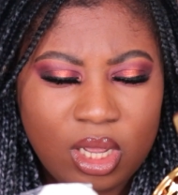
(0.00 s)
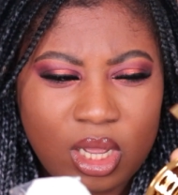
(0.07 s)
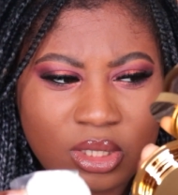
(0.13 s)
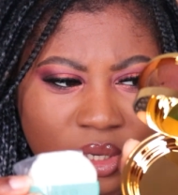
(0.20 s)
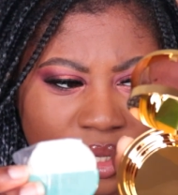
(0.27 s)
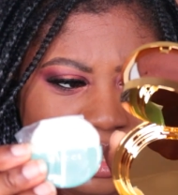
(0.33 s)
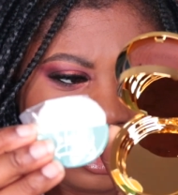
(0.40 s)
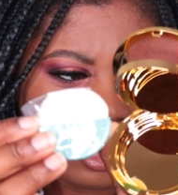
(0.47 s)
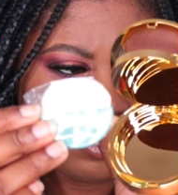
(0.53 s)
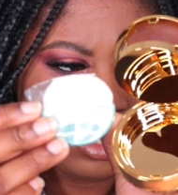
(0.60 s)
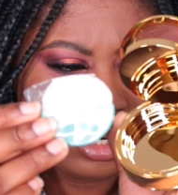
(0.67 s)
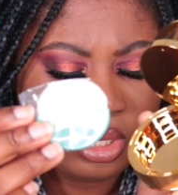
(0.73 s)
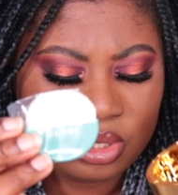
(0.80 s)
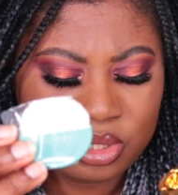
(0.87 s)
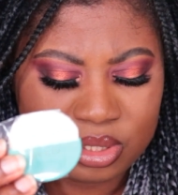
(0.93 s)
I don't think I'm
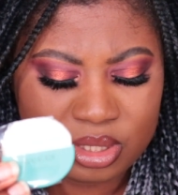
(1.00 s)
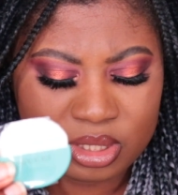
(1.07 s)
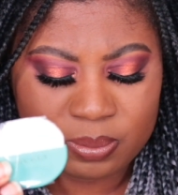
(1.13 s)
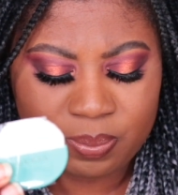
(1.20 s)
going to use this